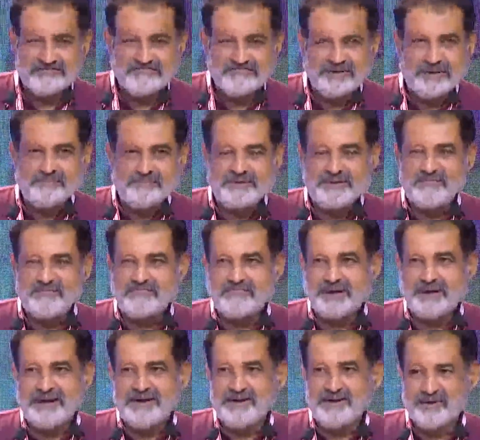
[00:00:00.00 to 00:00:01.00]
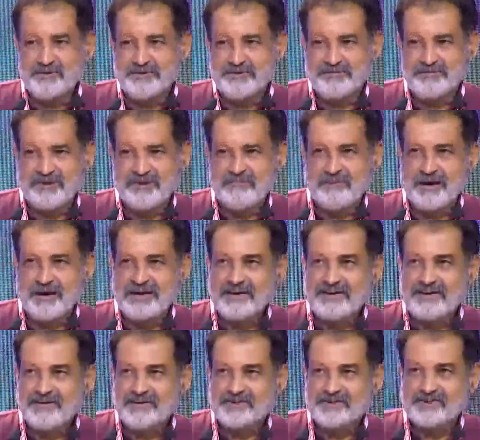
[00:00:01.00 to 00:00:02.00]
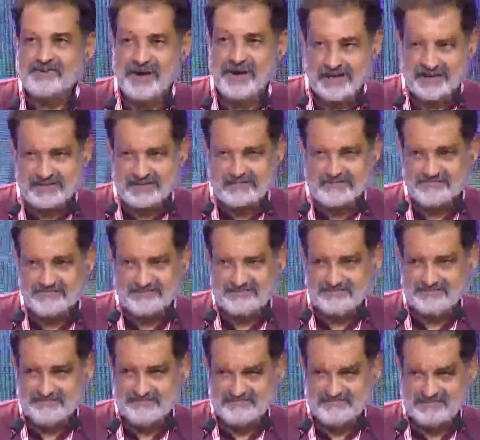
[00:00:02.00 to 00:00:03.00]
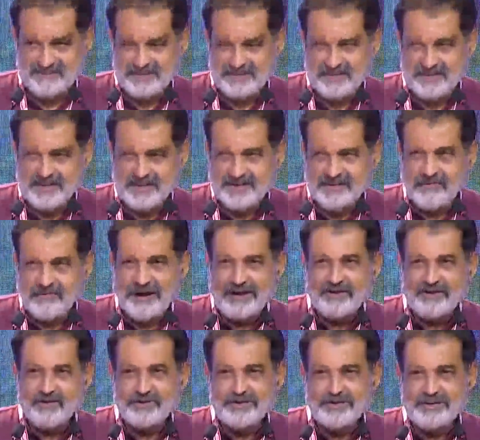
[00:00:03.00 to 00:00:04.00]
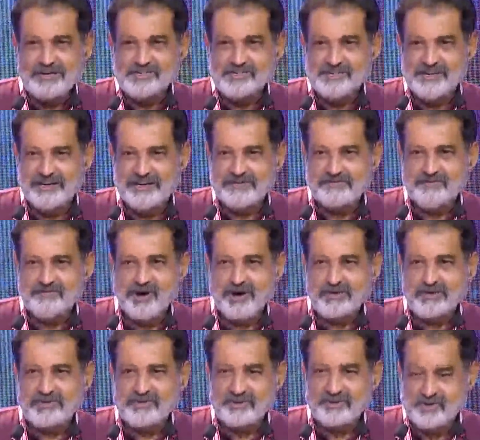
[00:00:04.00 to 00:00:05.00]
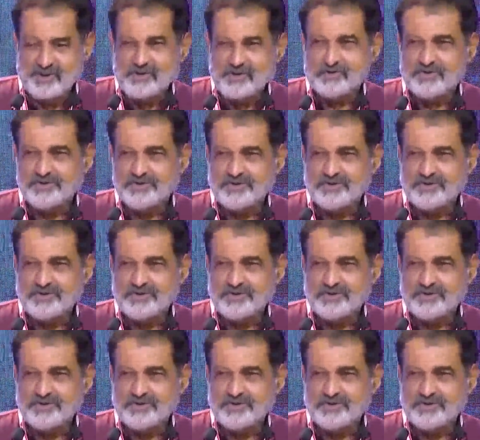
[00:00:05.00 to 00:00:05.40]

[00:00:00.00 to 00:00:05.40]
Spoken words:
people pay you for buying your stock. Value creation is what you do to